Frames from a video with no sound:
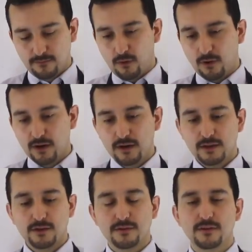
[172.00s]
4,
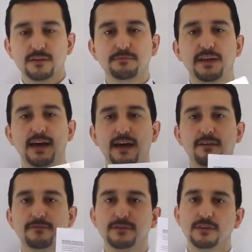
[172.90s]
you'll notice we
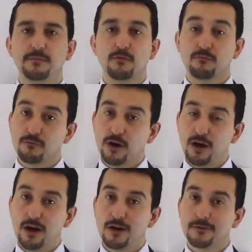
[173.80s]
have some raw